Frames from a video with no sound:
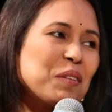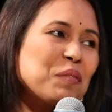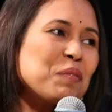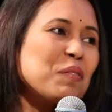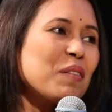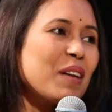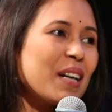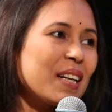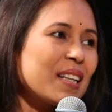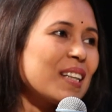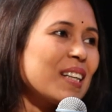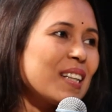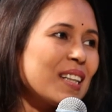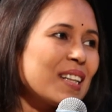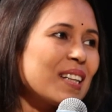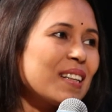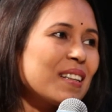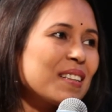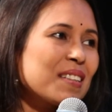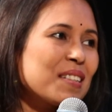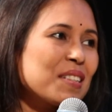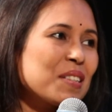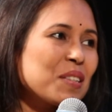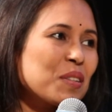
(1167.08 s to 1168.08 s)

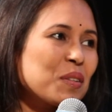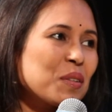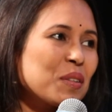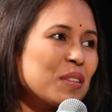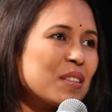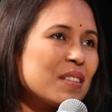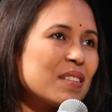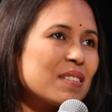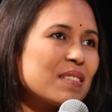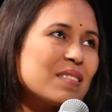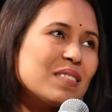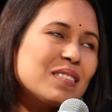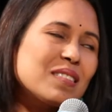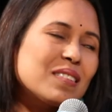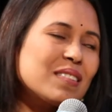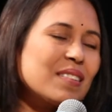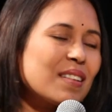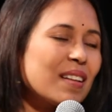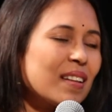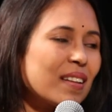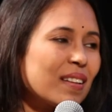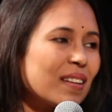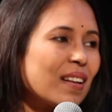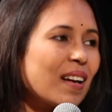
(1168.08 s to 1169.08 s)
fun, so
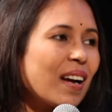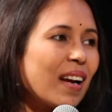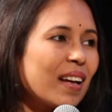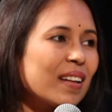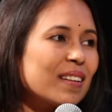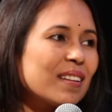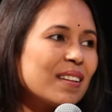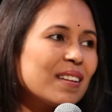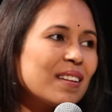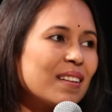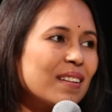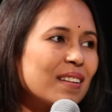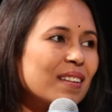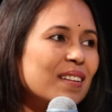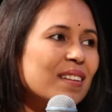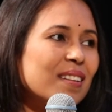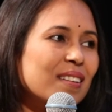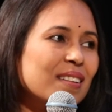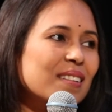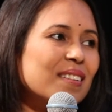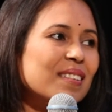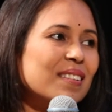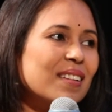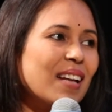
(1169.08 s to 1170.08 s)
I think
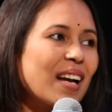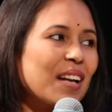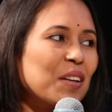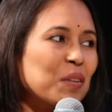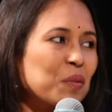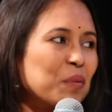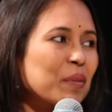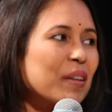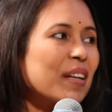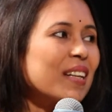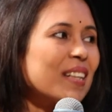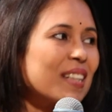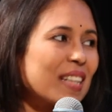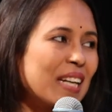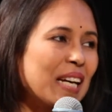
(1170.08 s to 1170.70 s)
that way it